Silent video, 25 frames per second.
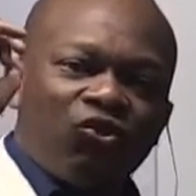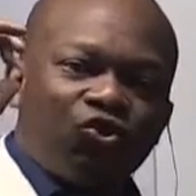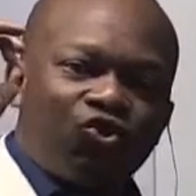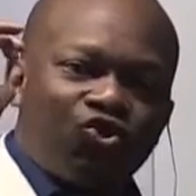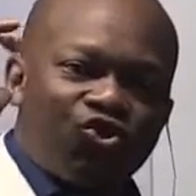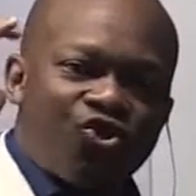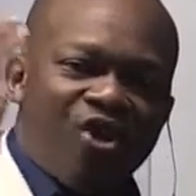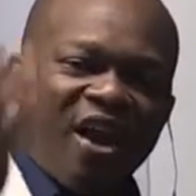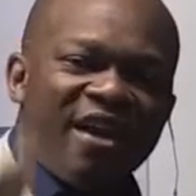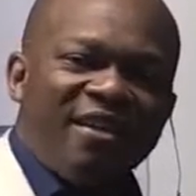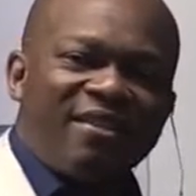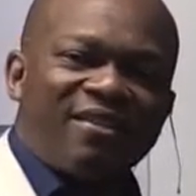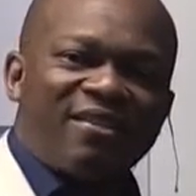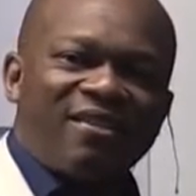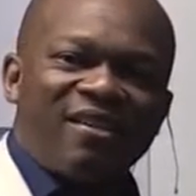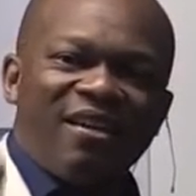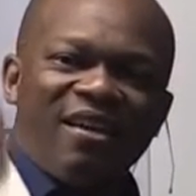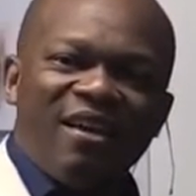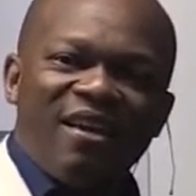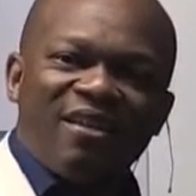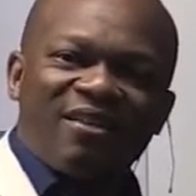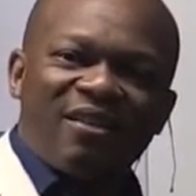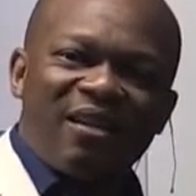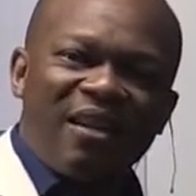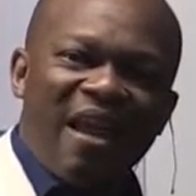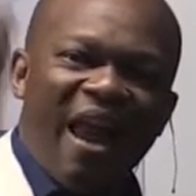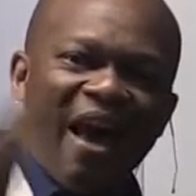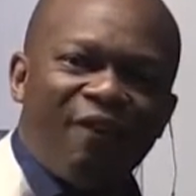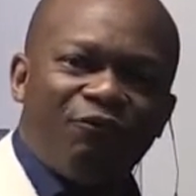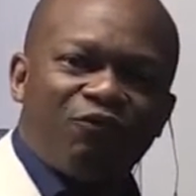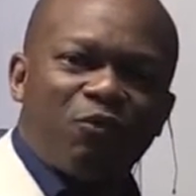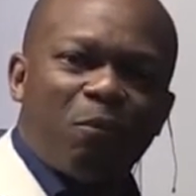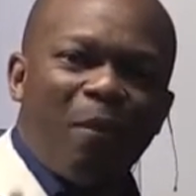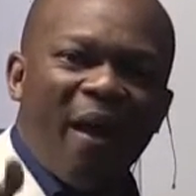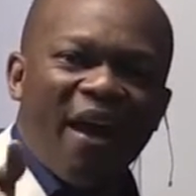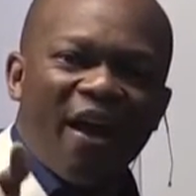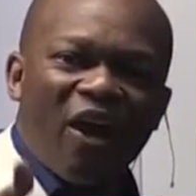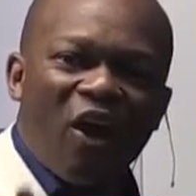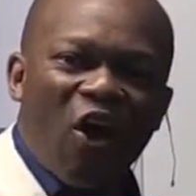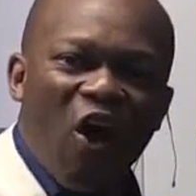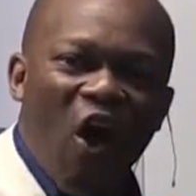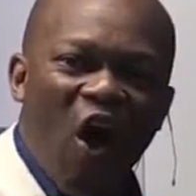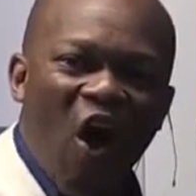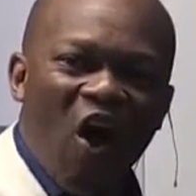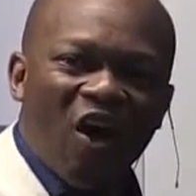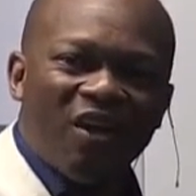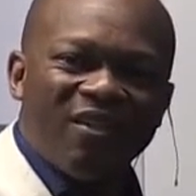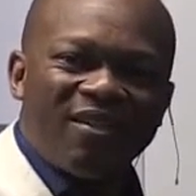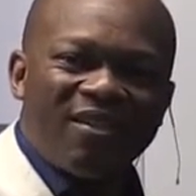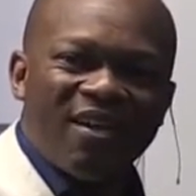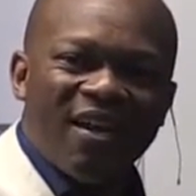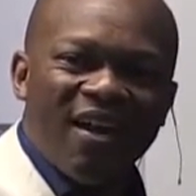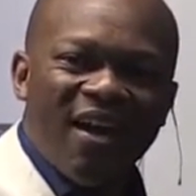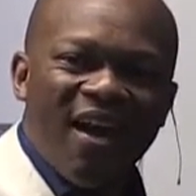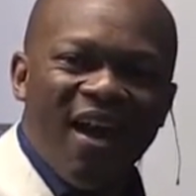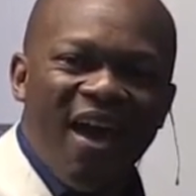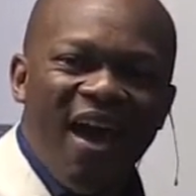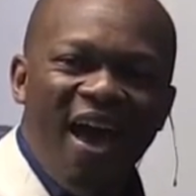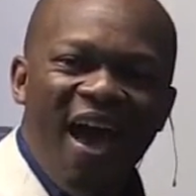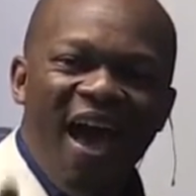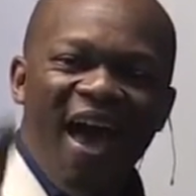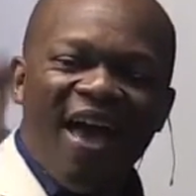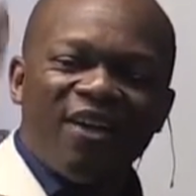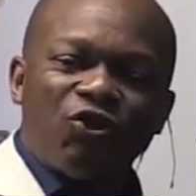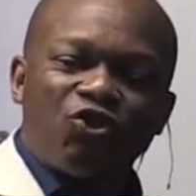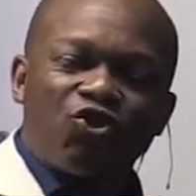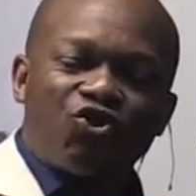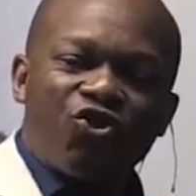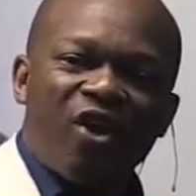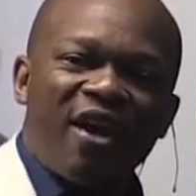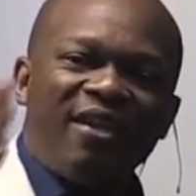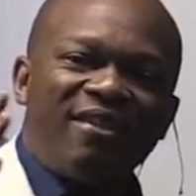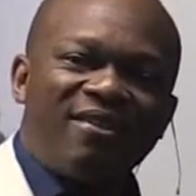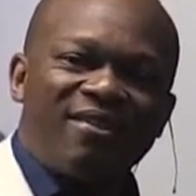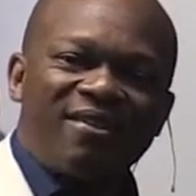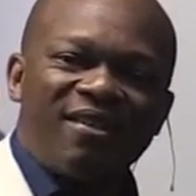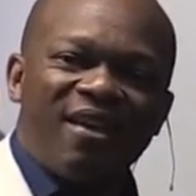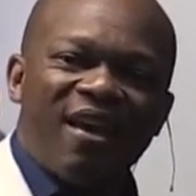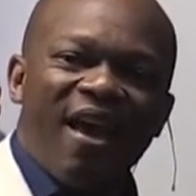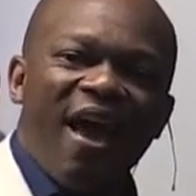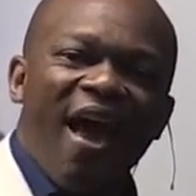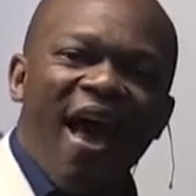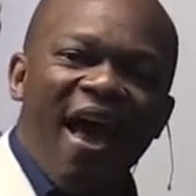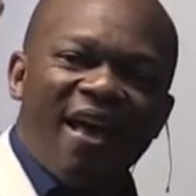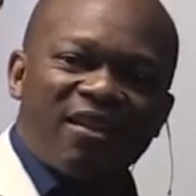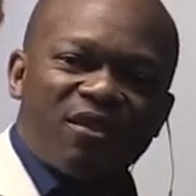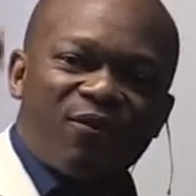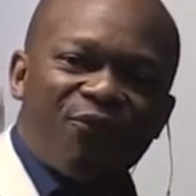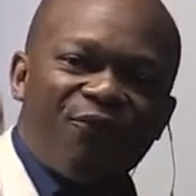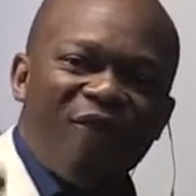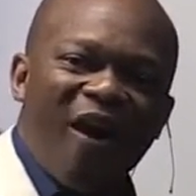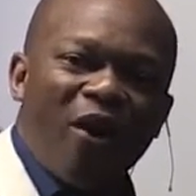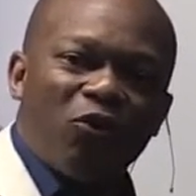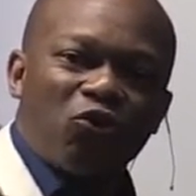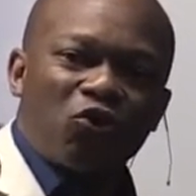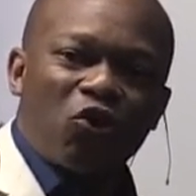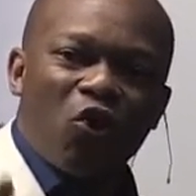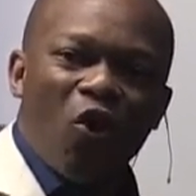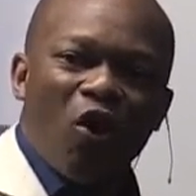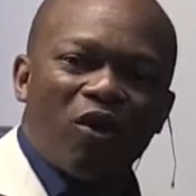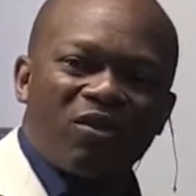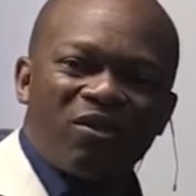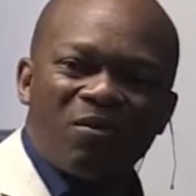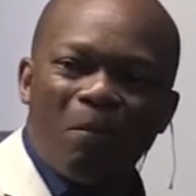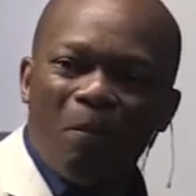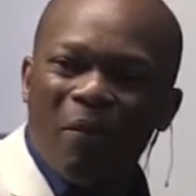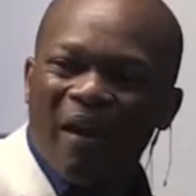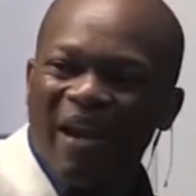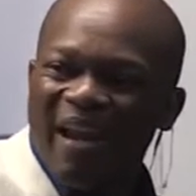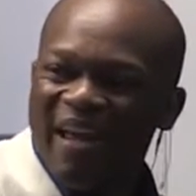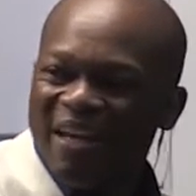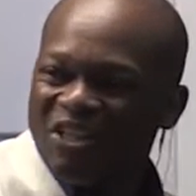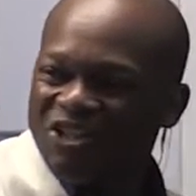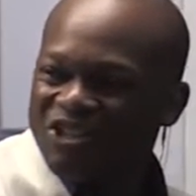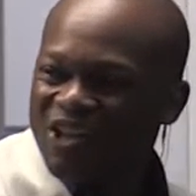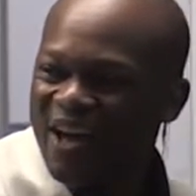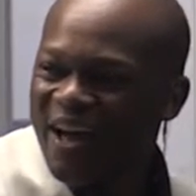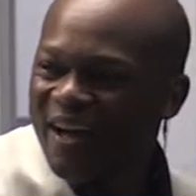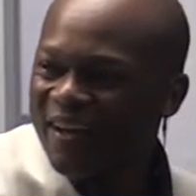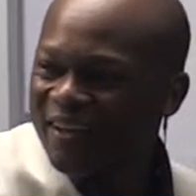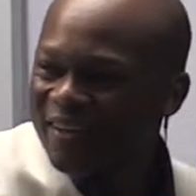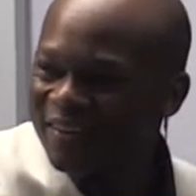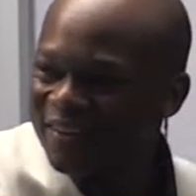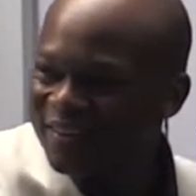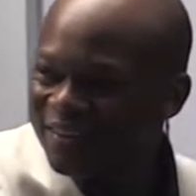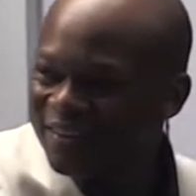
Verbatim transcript: Tracy is loved by God and Tracy has found God's pleasure.